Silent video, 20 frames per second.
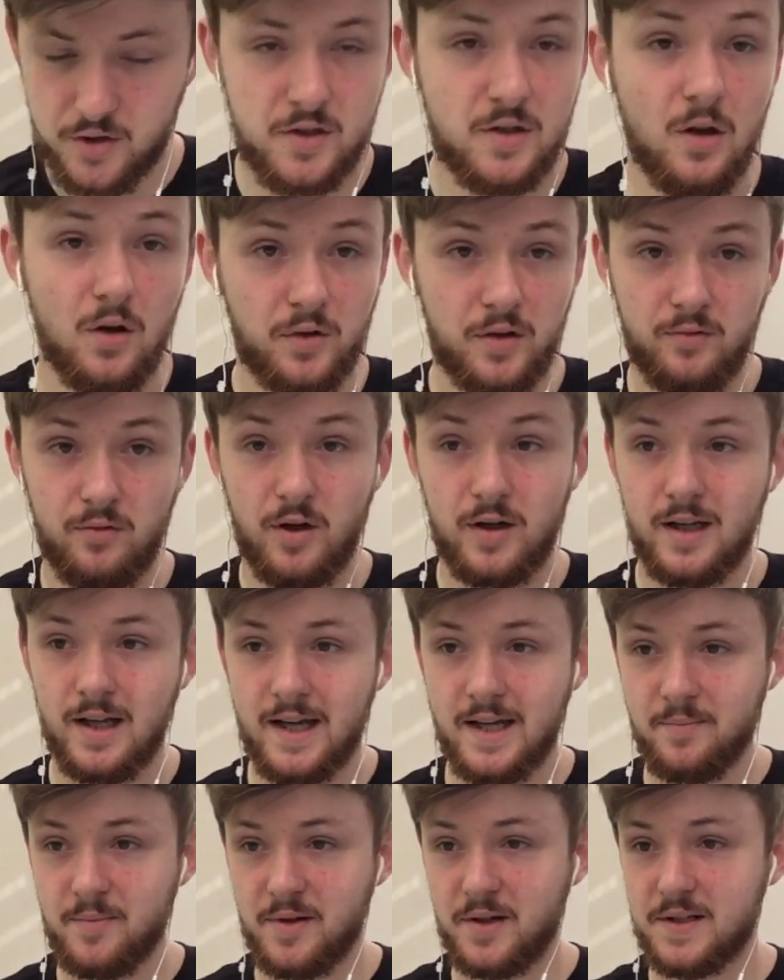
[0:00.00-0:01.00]
logged the right
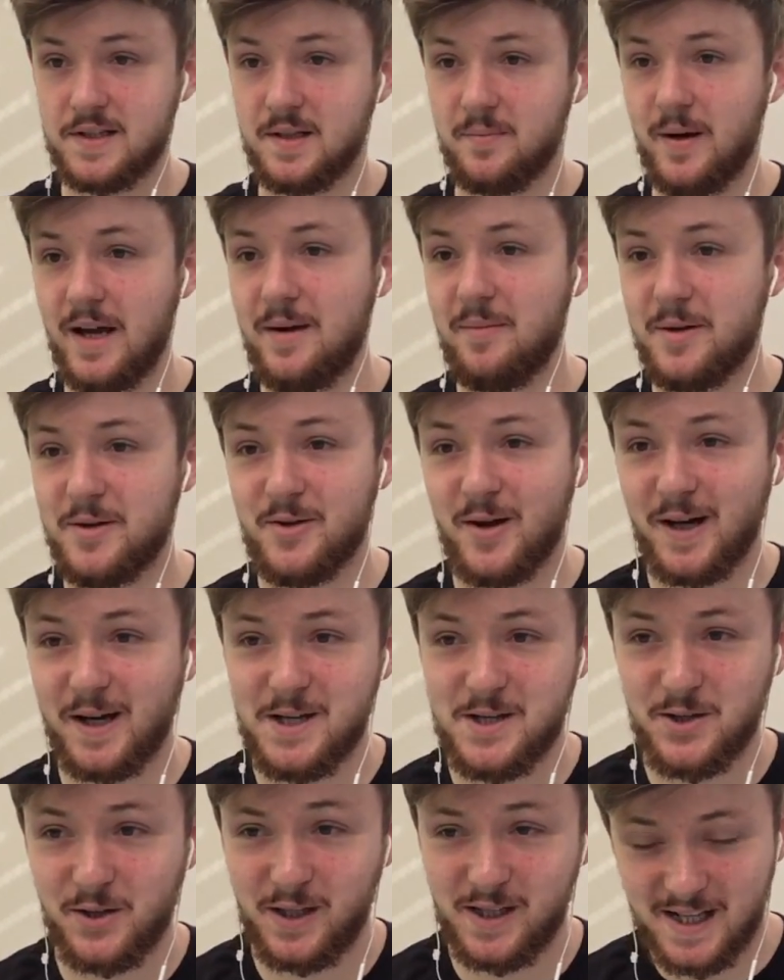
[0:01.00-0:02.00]
lane because the baby
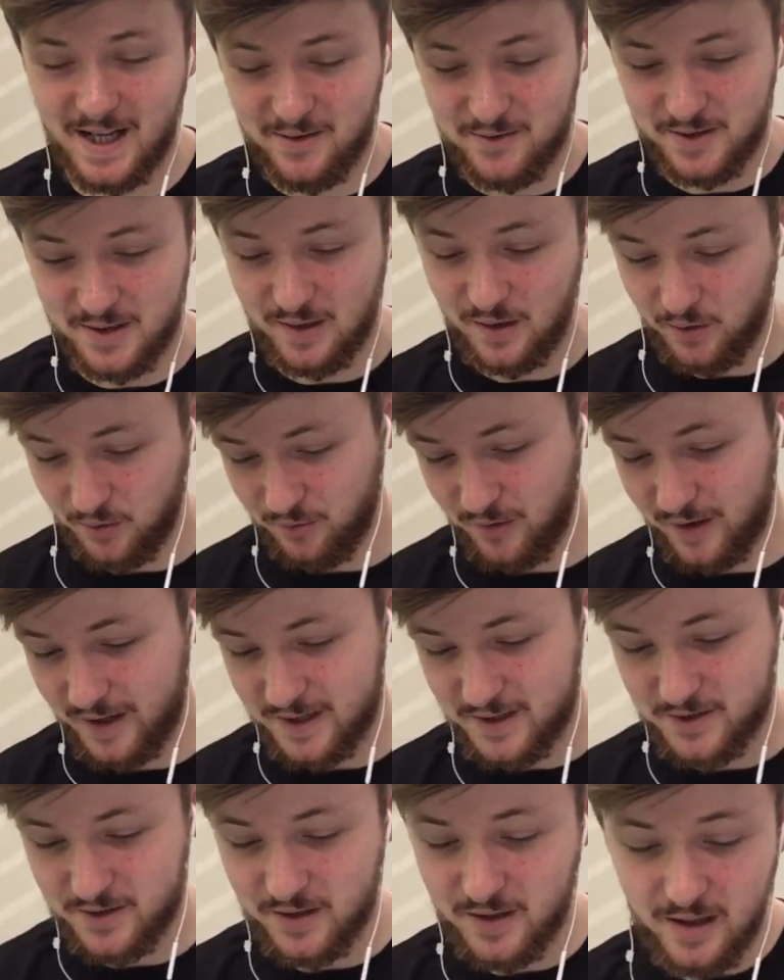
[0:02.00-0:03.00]
dragon took it down to log
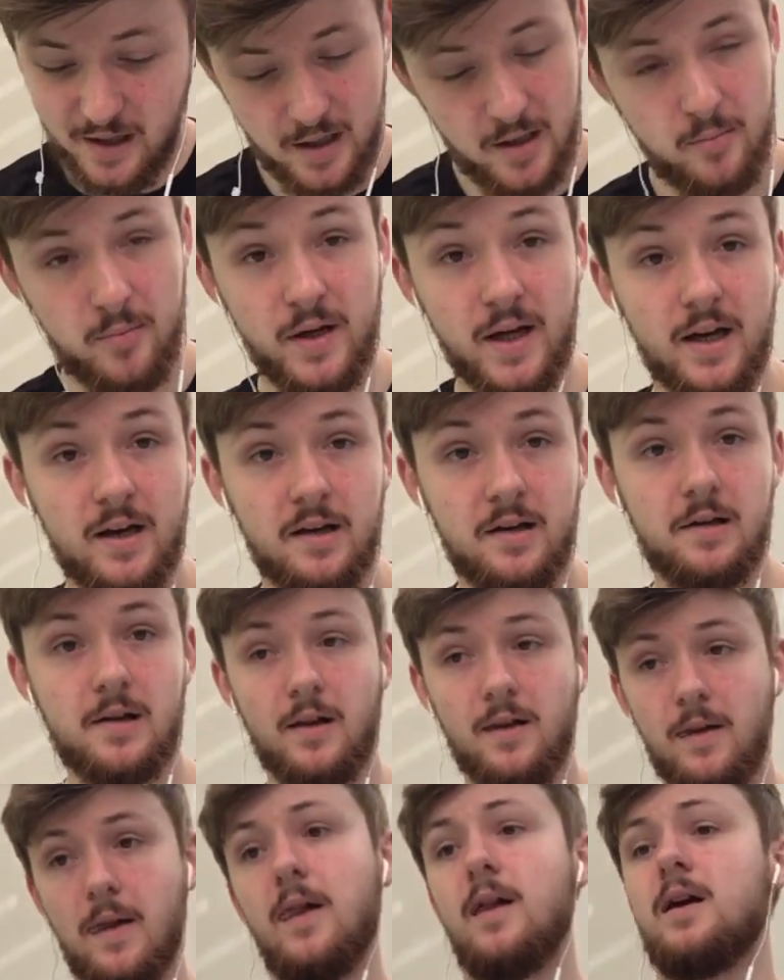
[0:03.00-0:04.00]
range. But yeah,
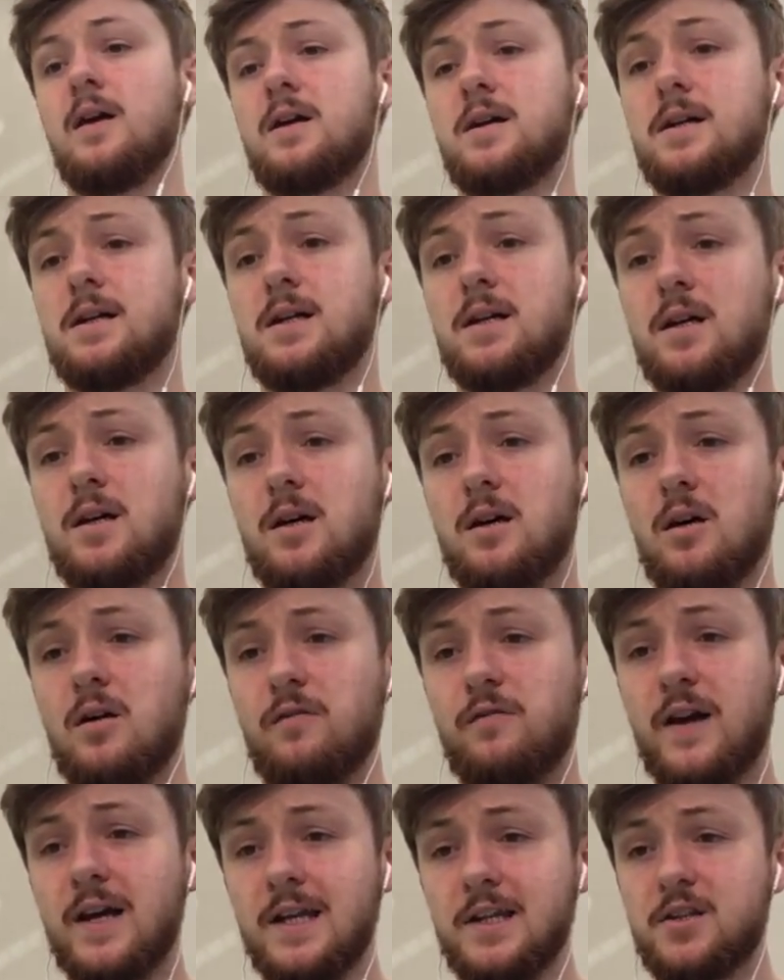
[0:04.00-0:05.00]

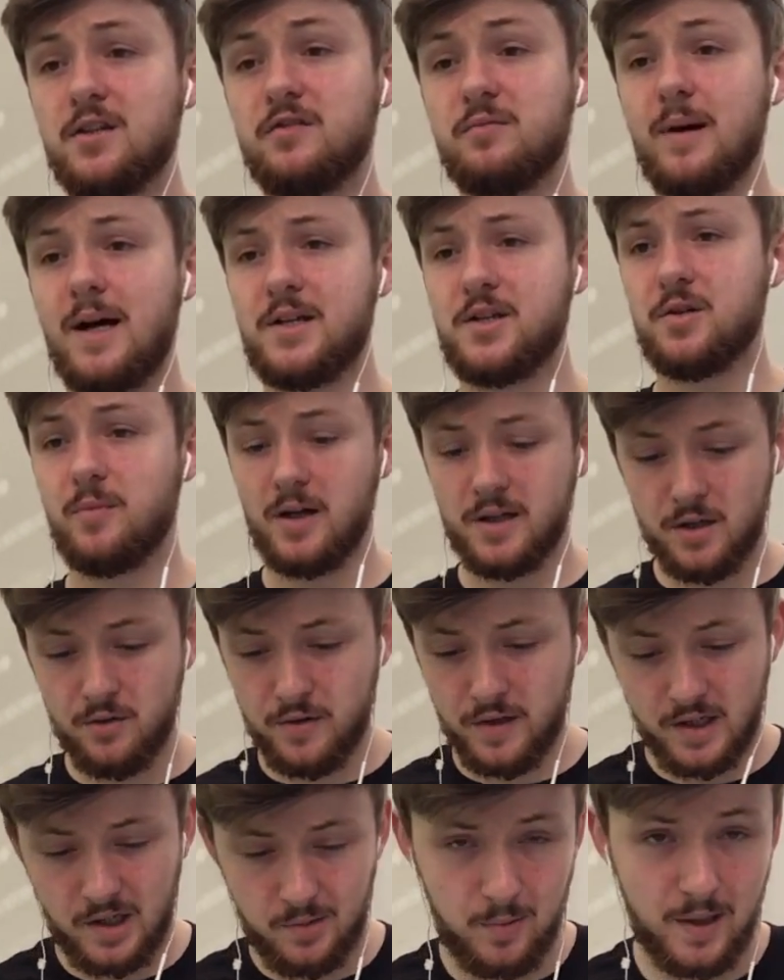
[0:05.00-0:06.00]
fairly tough matchup. I
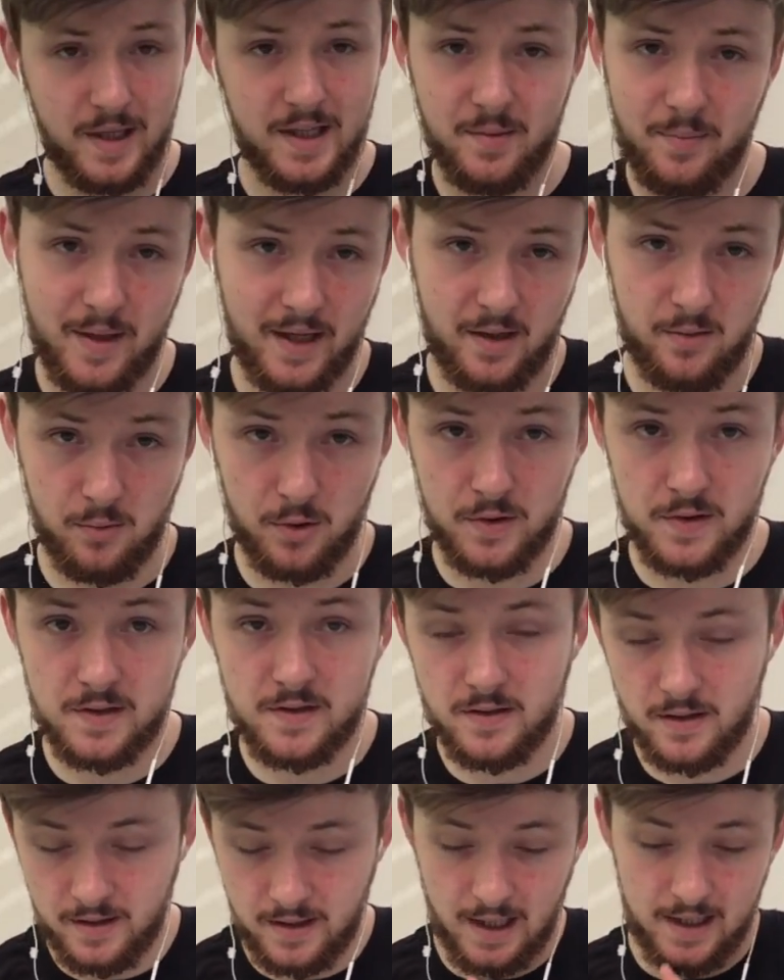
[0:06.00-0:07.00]
don't think I played the Pekka
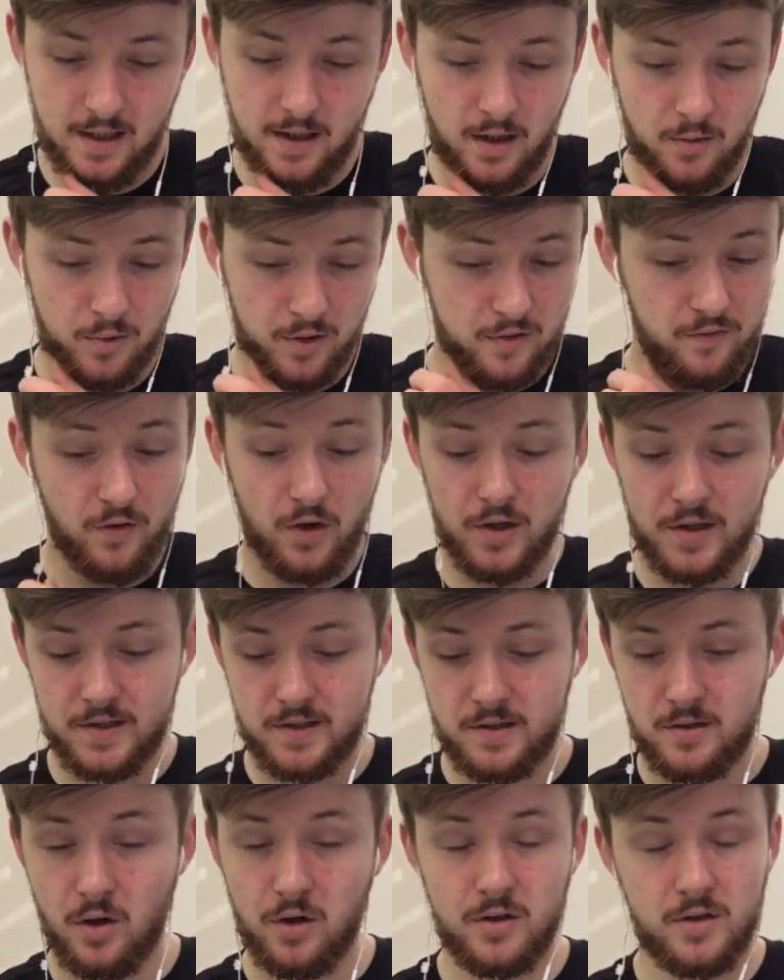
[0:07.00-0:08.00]
once, and that I would
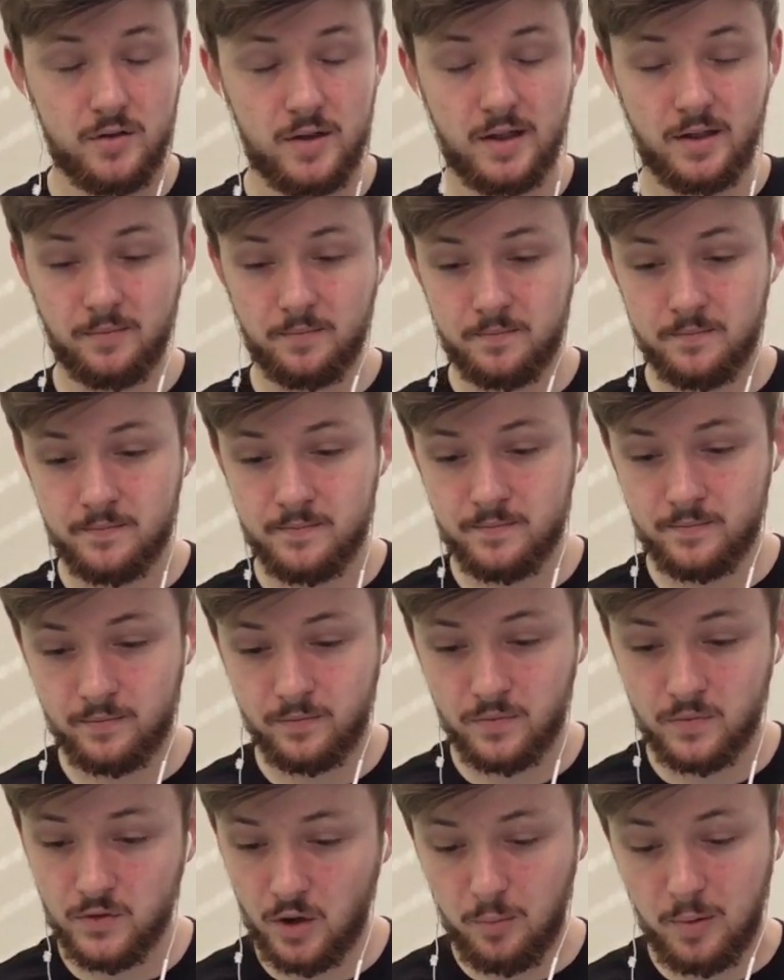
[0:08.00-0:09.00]
advise not playing
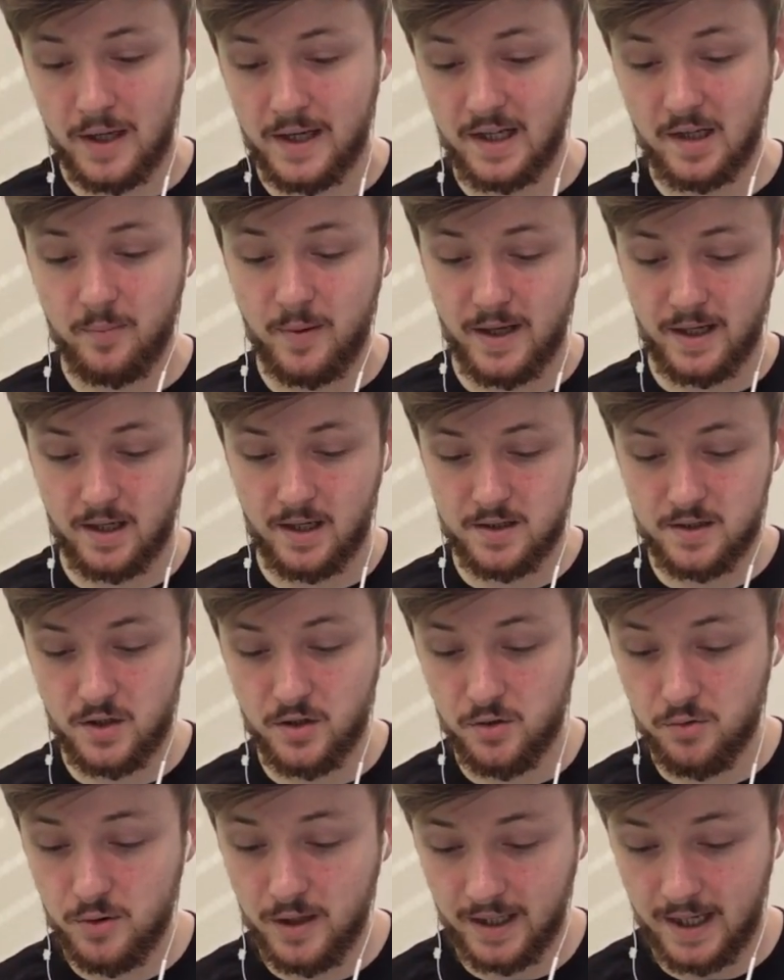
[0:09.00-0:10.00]
the Pekka
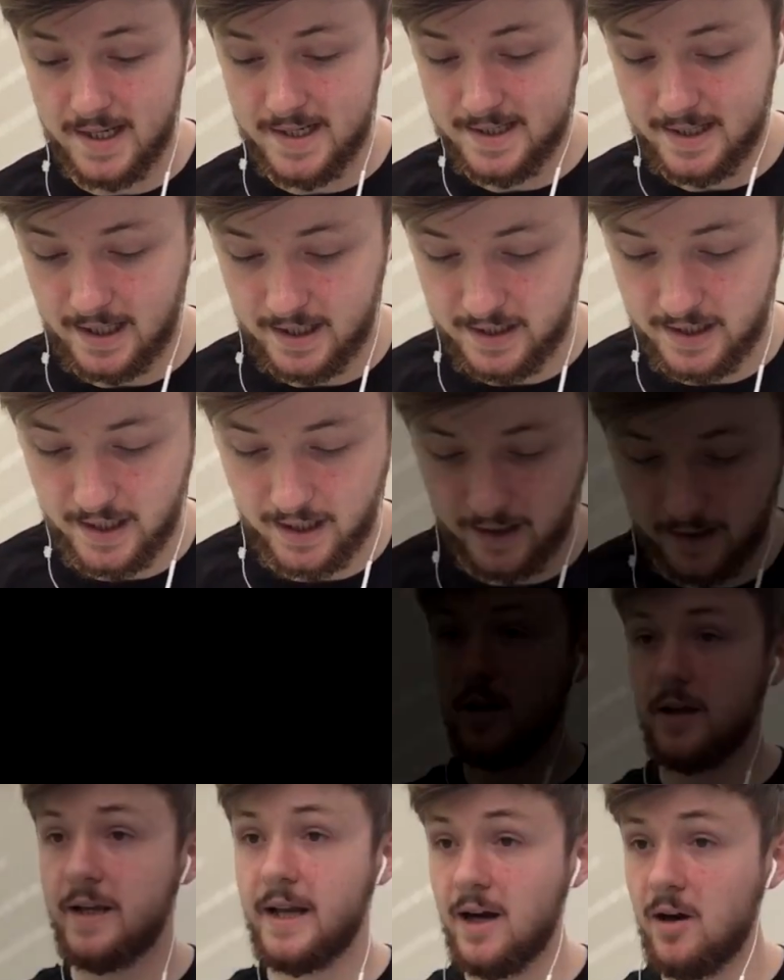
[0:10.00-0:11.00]
2 against that deck.
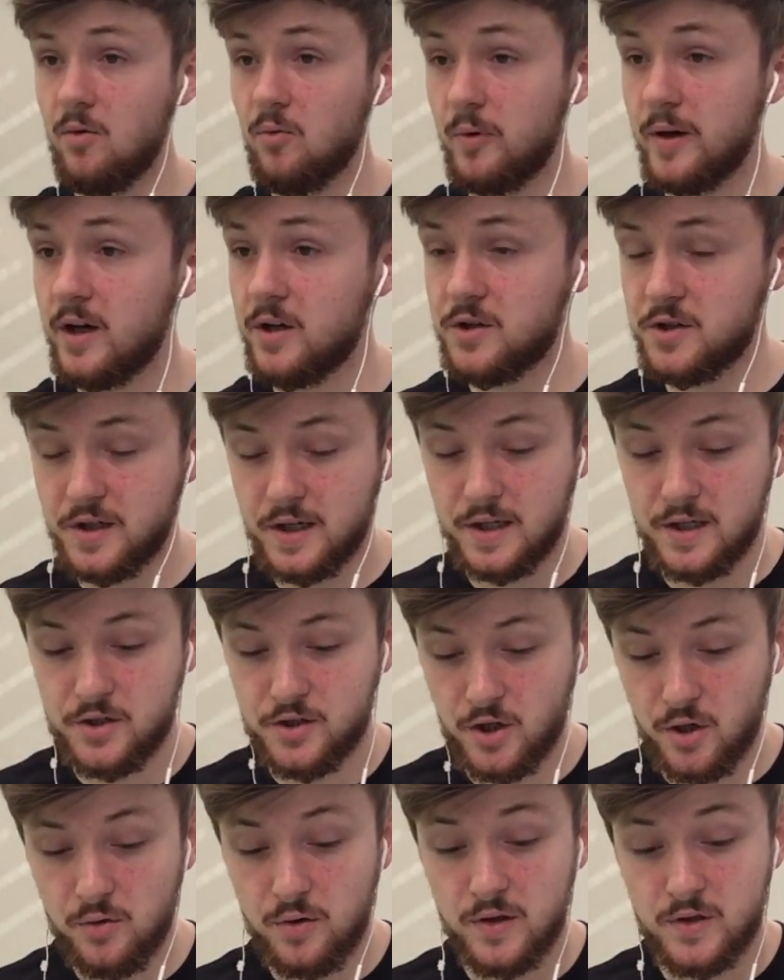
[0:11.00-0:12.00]
Now we are just going to
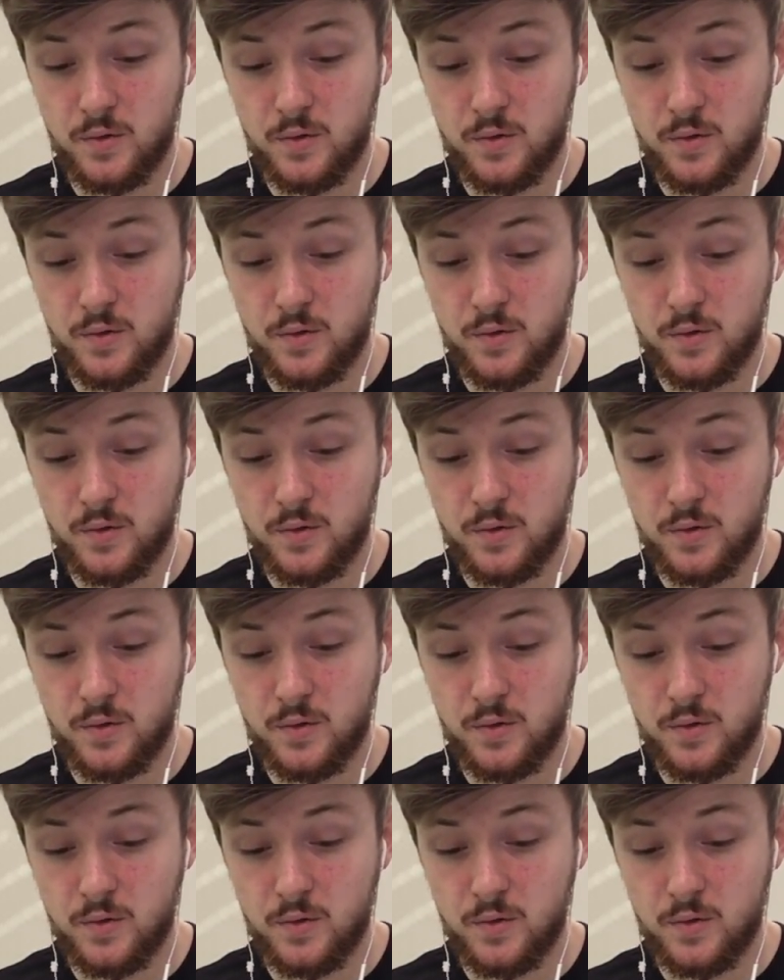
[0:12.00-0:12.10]
show the